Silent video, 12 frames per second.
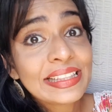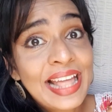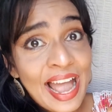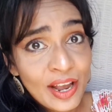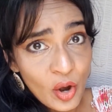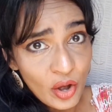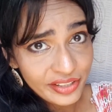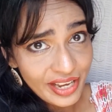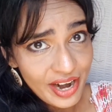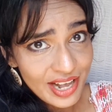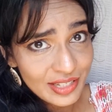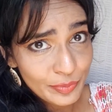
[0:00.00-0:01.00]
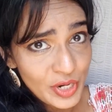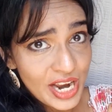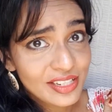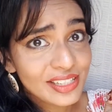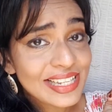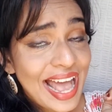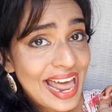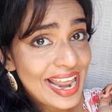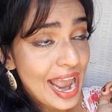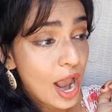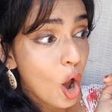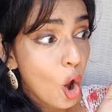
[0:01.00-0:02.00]
Thank God there are subtitles and
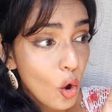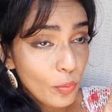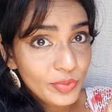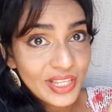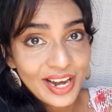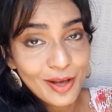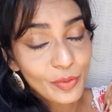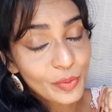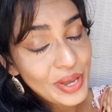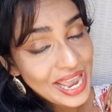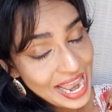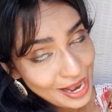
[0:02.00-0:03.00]
I hope that I will be